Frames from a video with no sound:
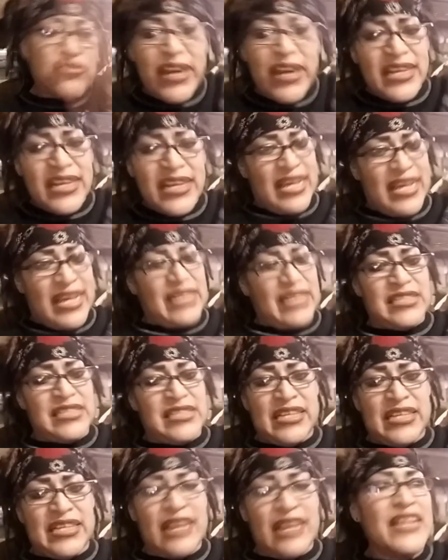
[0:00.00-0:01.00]
drained that
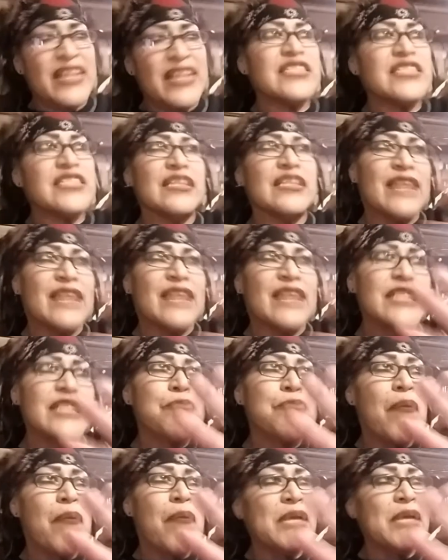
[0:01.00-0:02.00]
easily, and
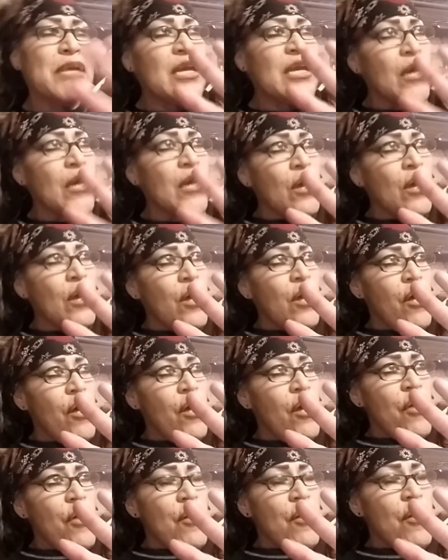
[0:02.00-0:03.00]
that's probably
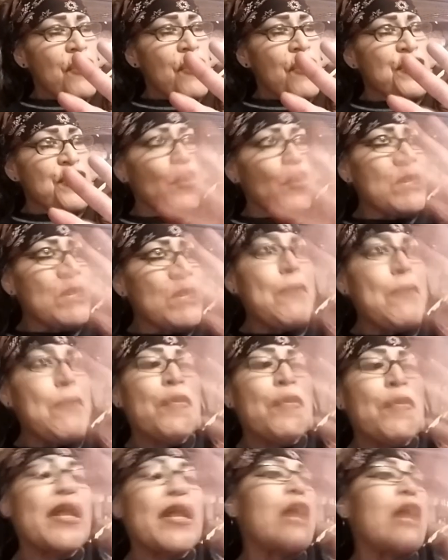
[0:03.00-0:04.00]
the only
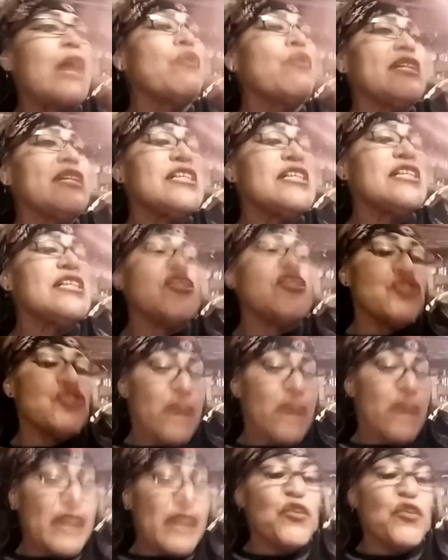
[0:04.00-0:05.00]
people that I really tend to
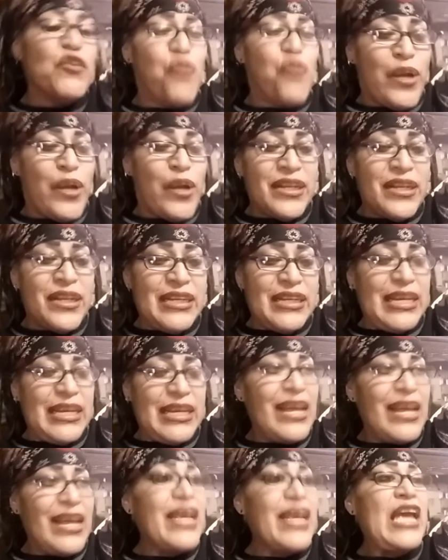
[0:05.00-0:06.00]
try to avoid
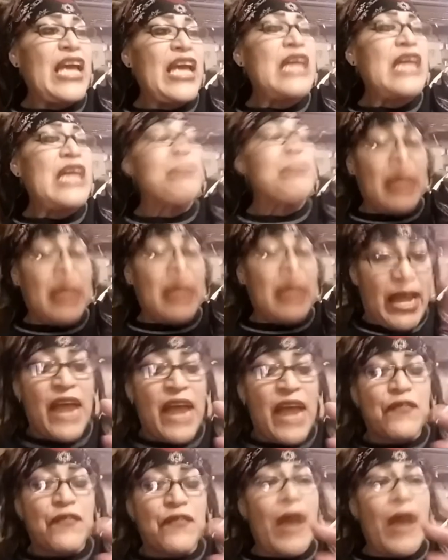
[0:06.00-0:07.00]
in my
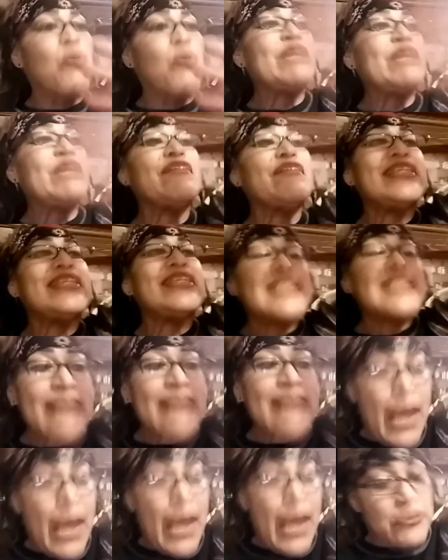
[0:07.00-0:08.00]
life. I won't even
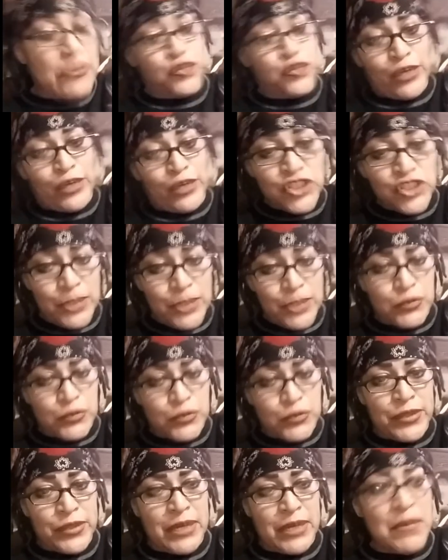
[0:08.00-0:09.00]
establish friendships
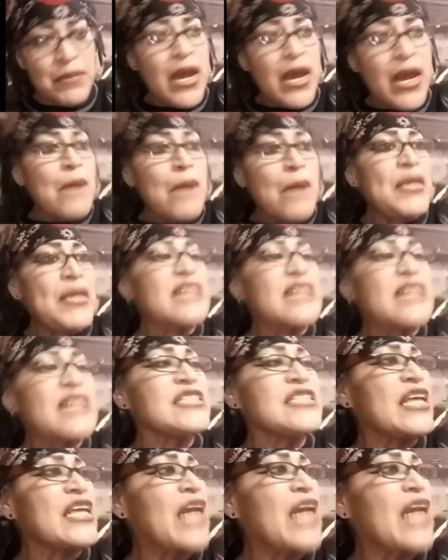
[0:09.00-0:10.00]
with them
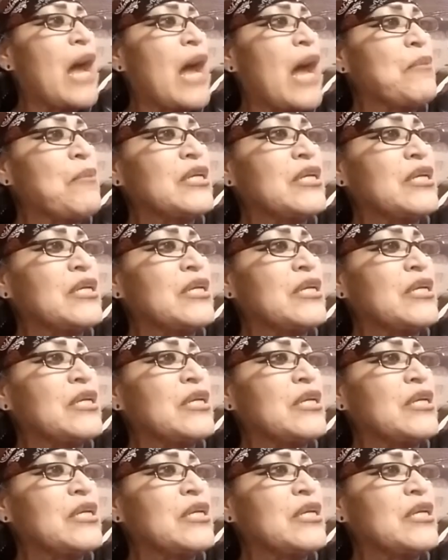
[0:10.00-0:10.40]
because then I'm